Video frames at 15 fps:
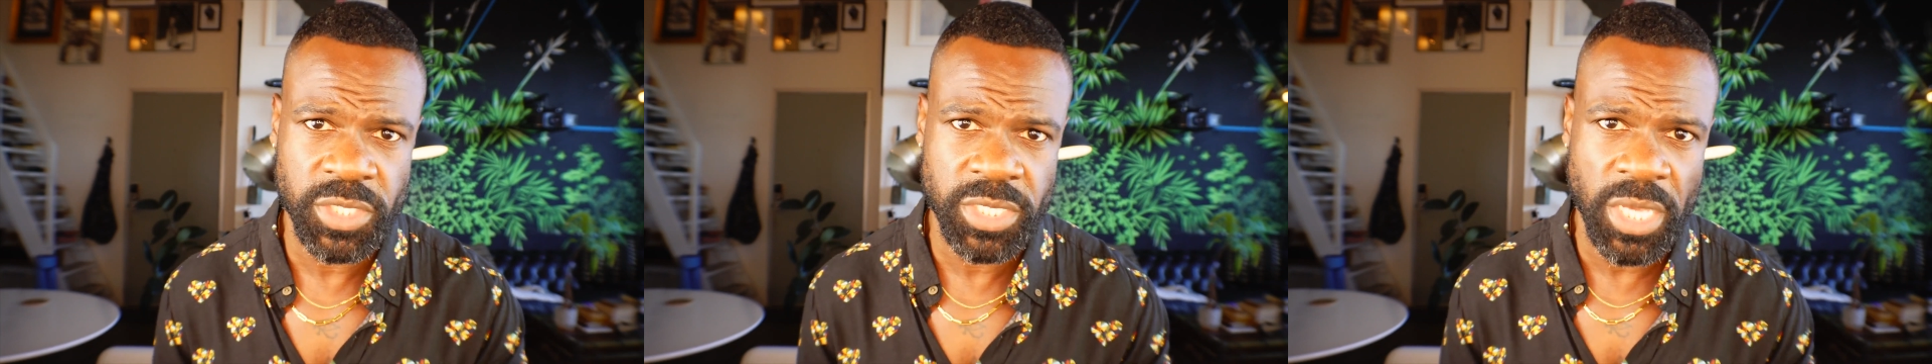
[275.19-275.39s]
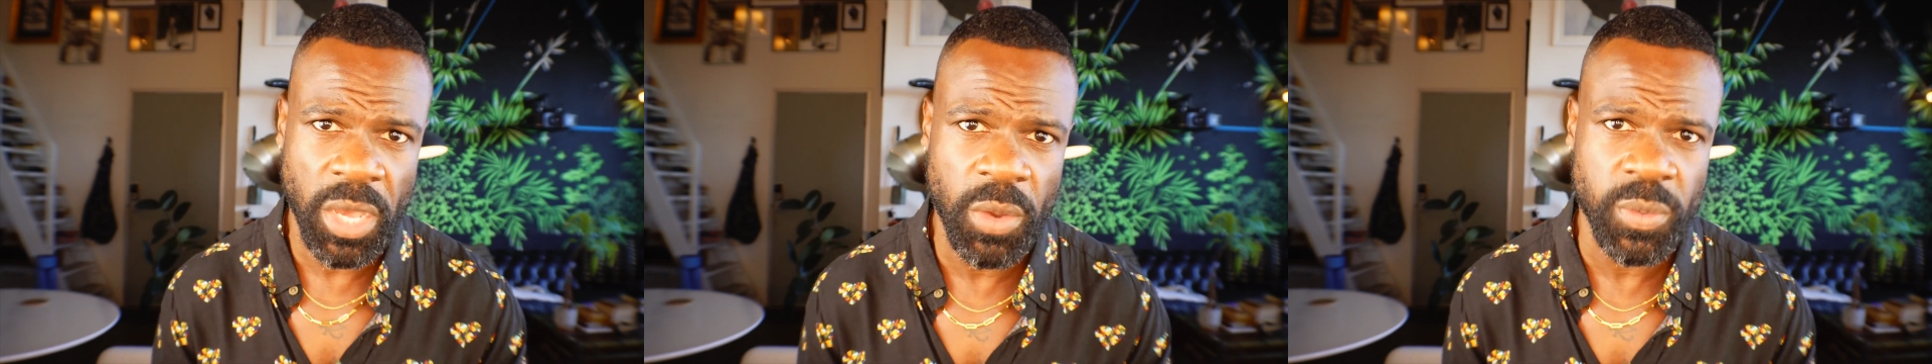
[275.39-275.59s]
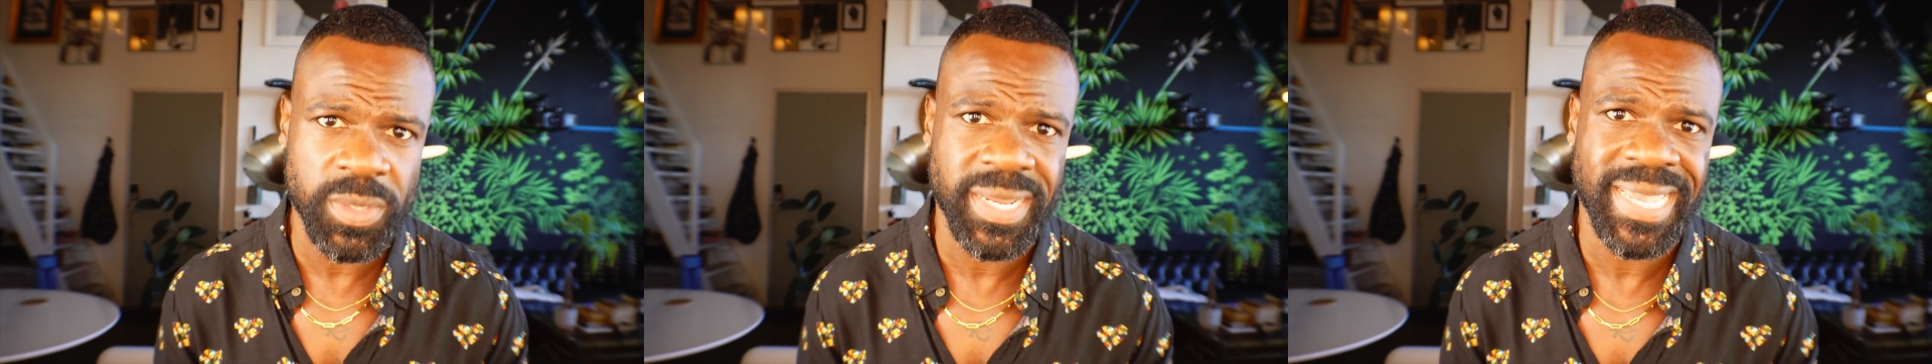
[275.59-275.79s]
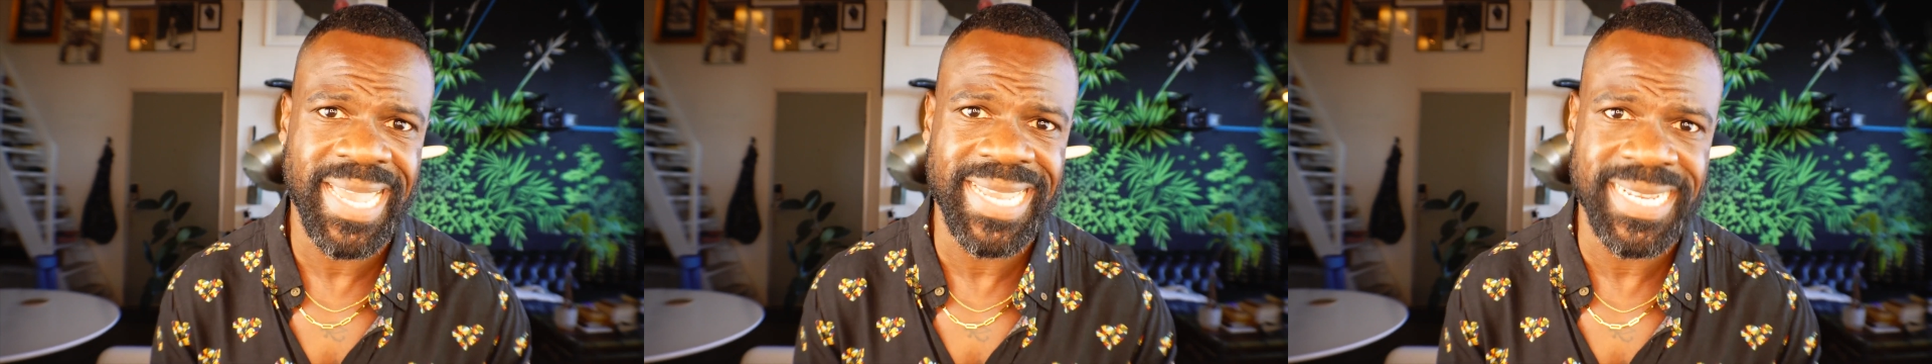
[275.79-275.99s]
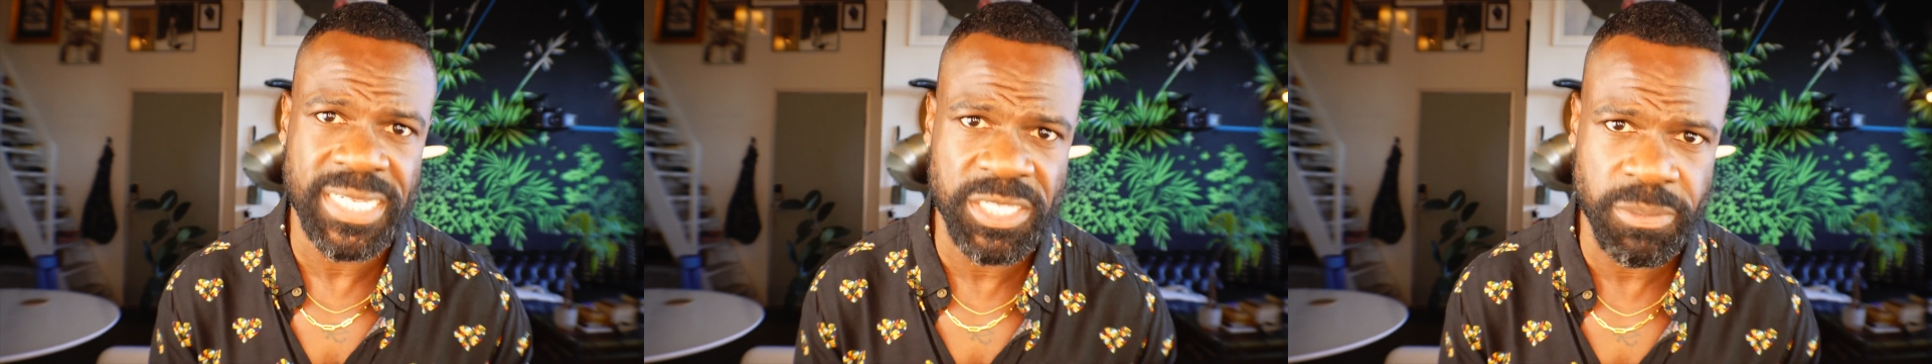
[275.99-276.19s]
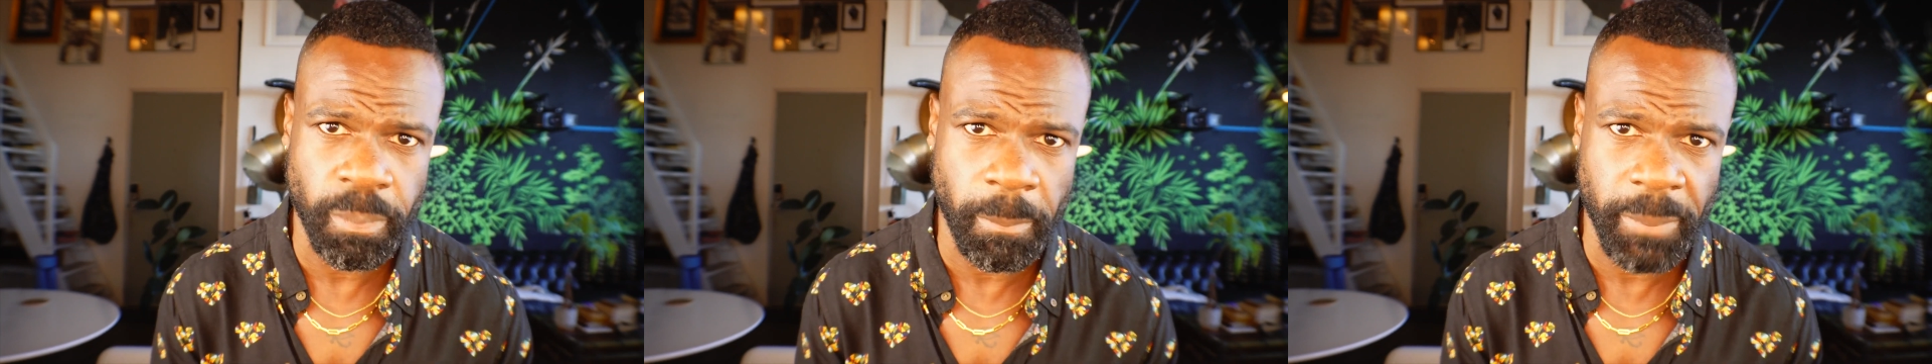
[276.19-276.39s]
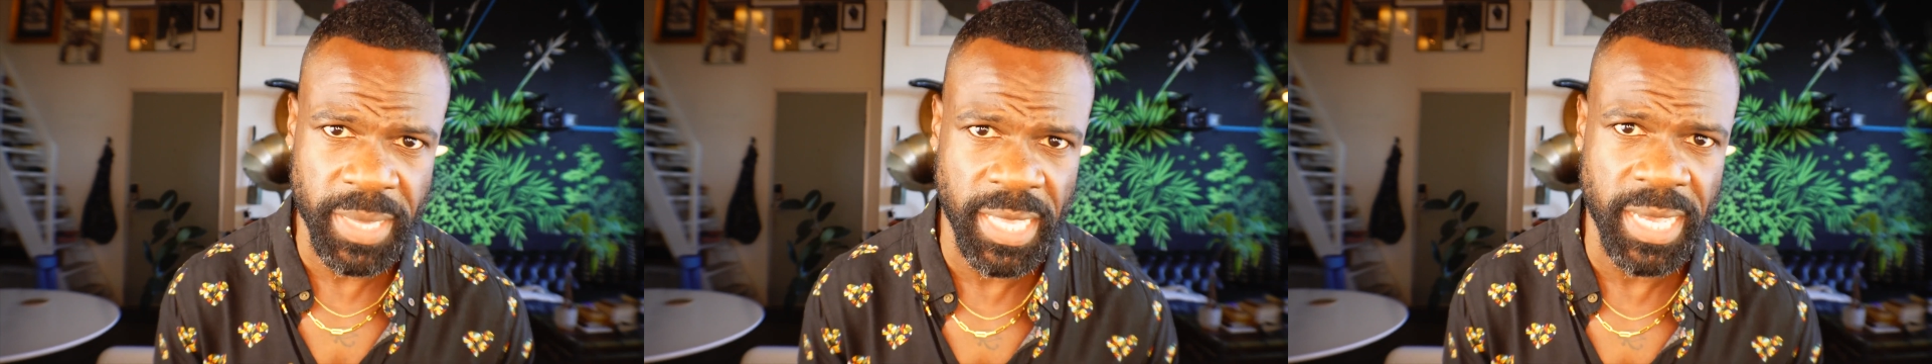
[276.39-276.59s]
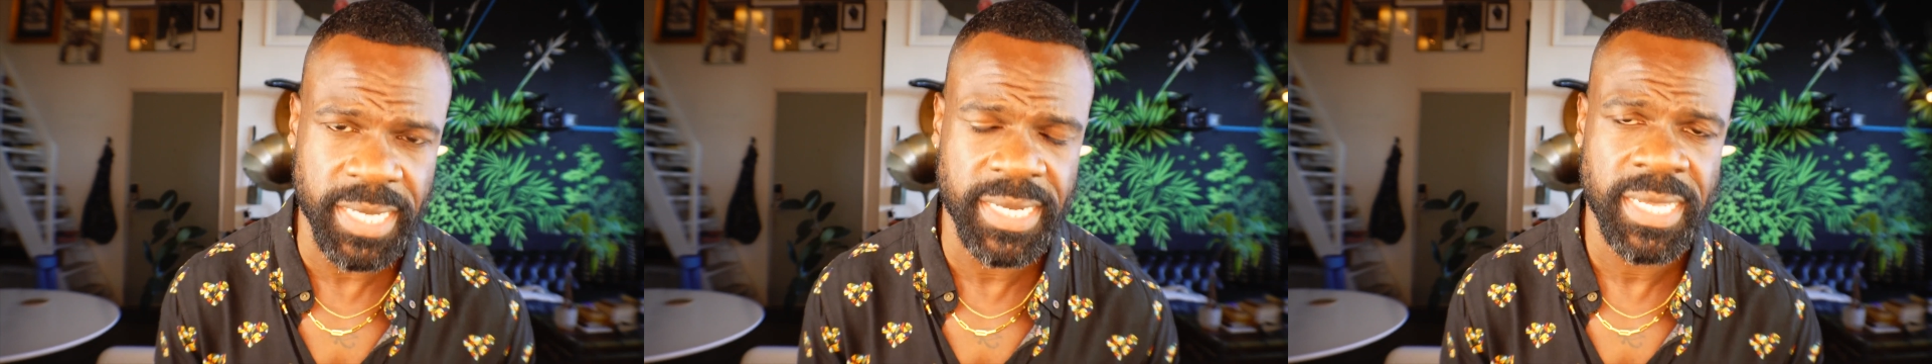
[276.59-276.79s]
coat in its
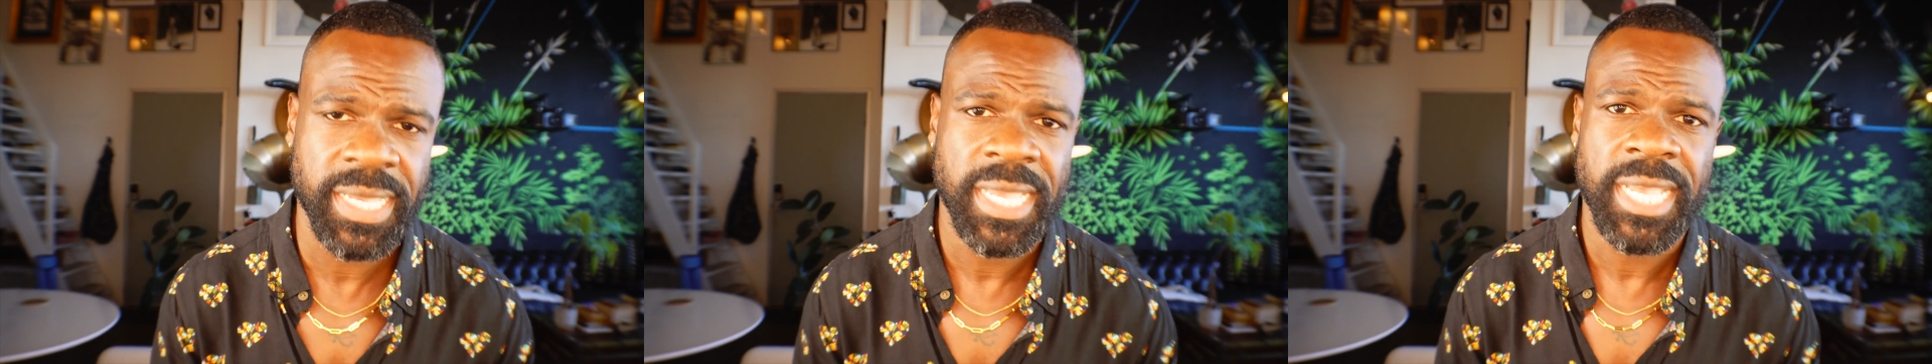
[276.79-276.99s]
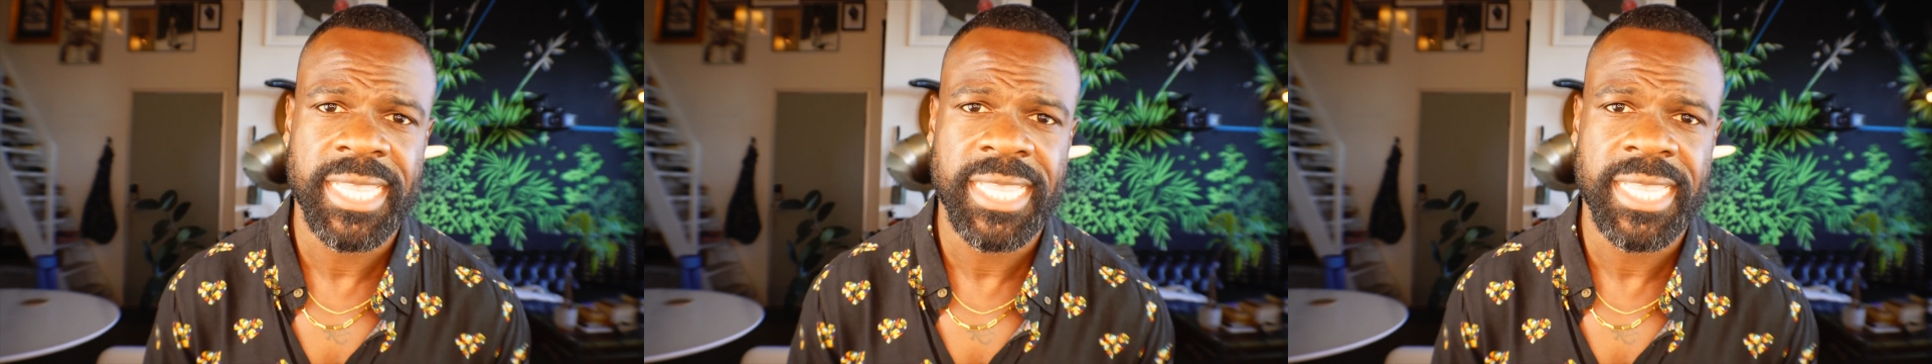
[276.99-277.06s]
blood.